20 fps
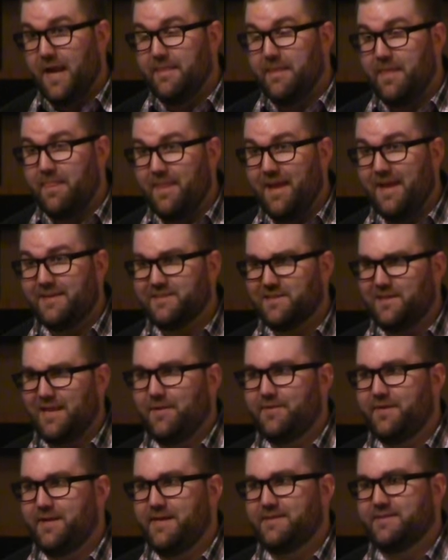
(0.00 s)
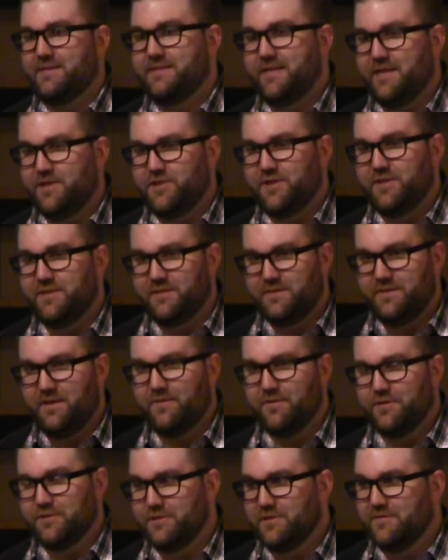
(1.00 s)
and then that's allowed to S S H into the
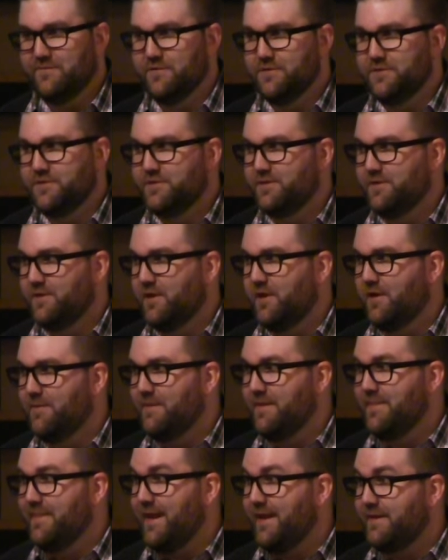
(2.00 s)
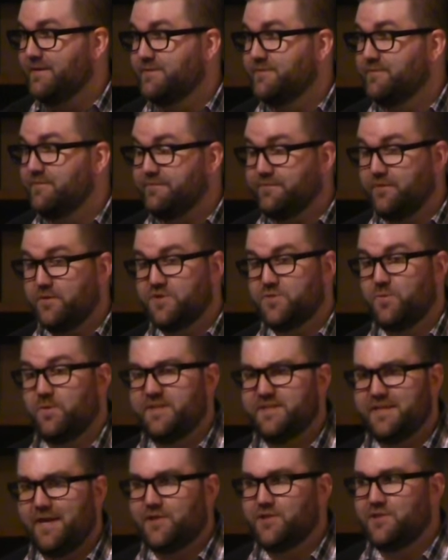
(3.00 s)
other servers. Um, and that first one
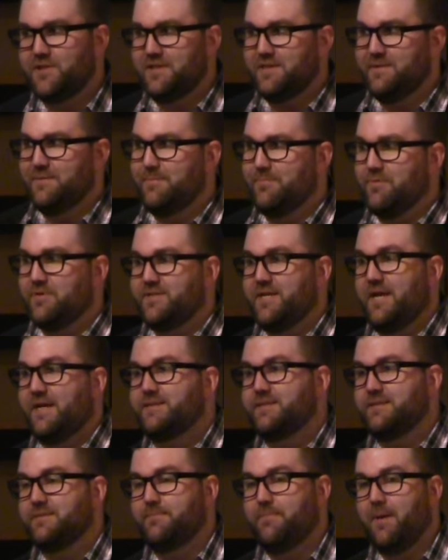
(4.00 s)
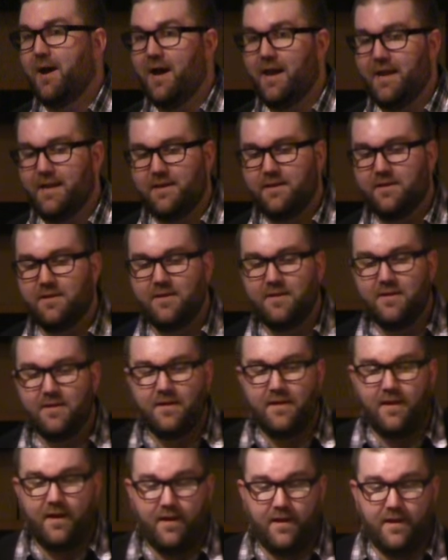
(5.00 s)
is actually protected by
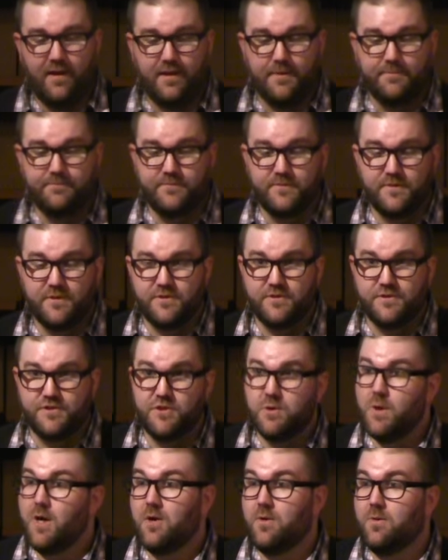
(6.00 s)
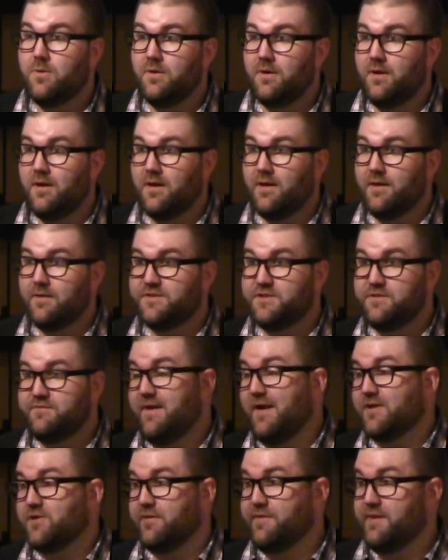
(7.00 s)
um, Duo uh,
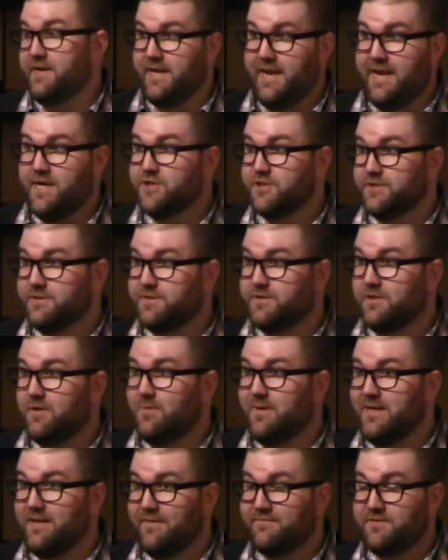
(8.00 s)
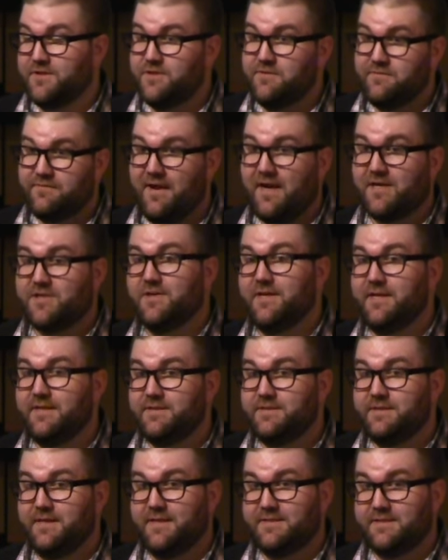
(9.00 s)
two-factor authentication. So we have to two-factor
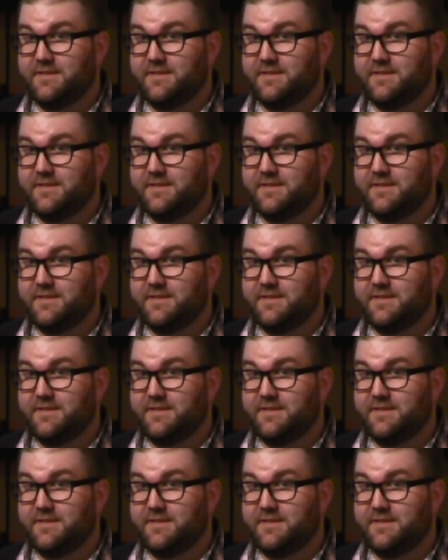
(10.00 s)
into